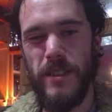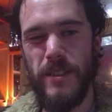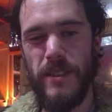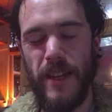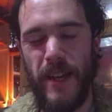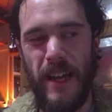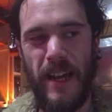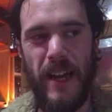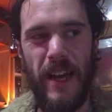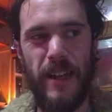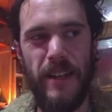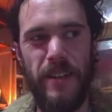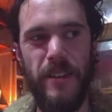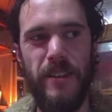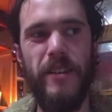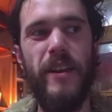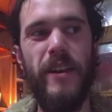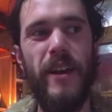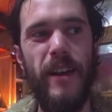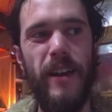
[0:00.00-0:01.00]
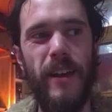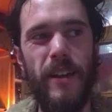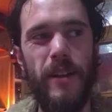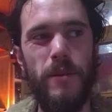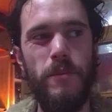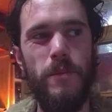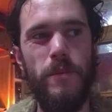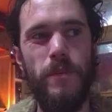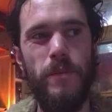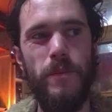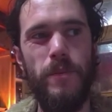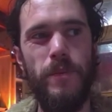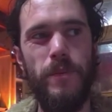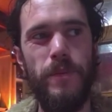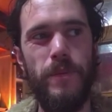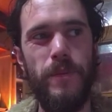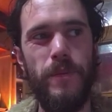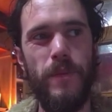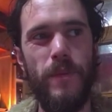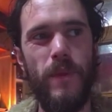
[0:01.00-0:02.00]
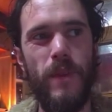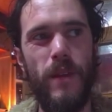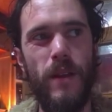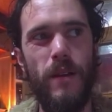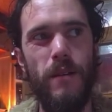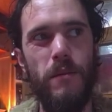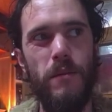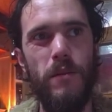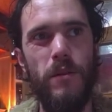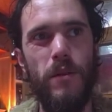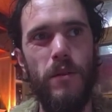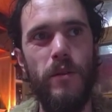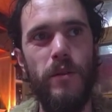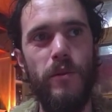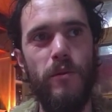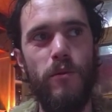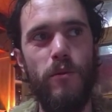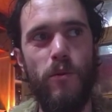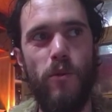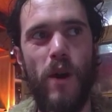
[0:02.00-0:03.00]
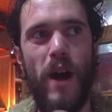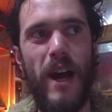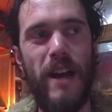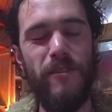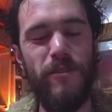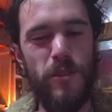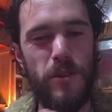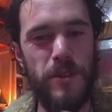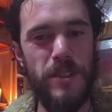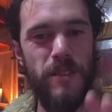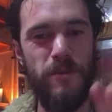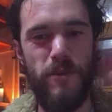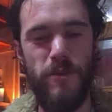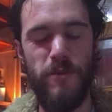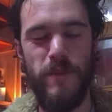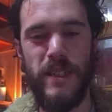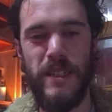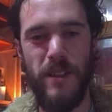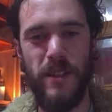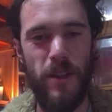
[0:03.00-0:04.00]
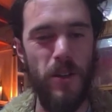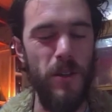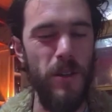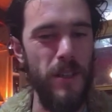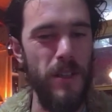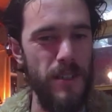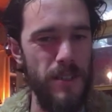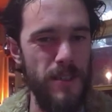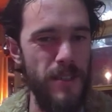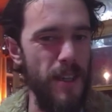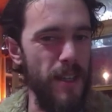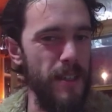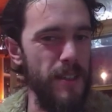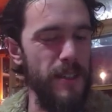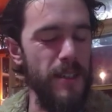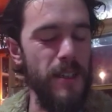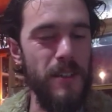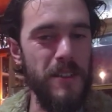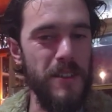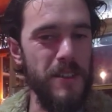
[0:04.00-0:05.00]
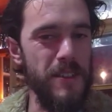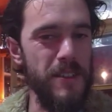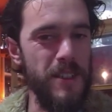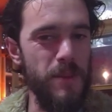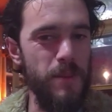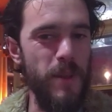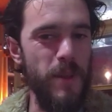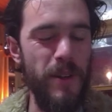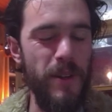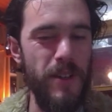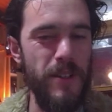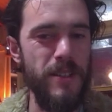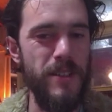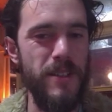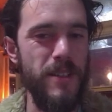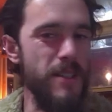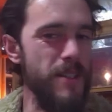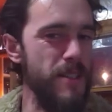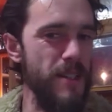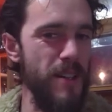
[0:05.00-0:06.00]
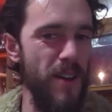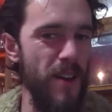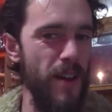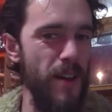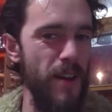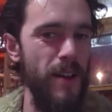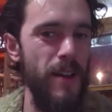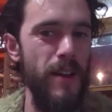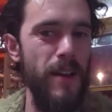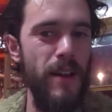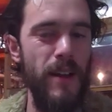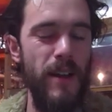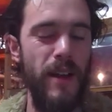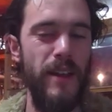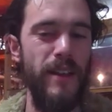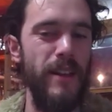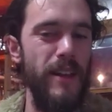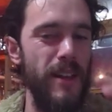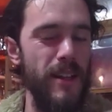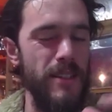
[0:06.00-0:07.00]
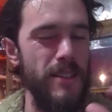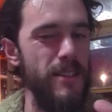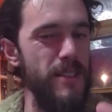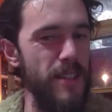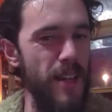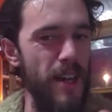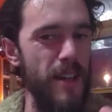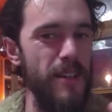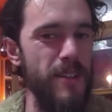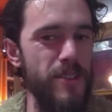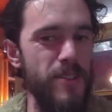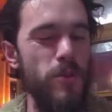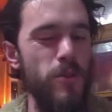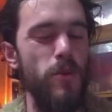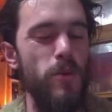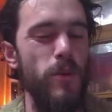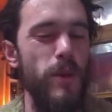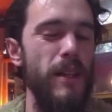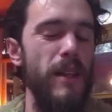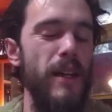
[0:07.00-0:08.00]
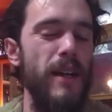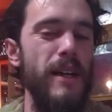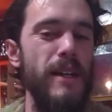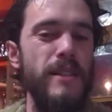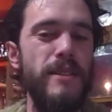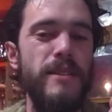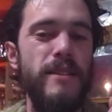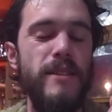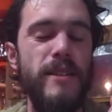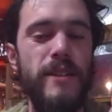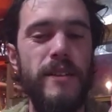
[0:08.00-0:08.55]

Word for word: I had in there rivaled some of my earlier psychedelic experiences. And then I started to realize that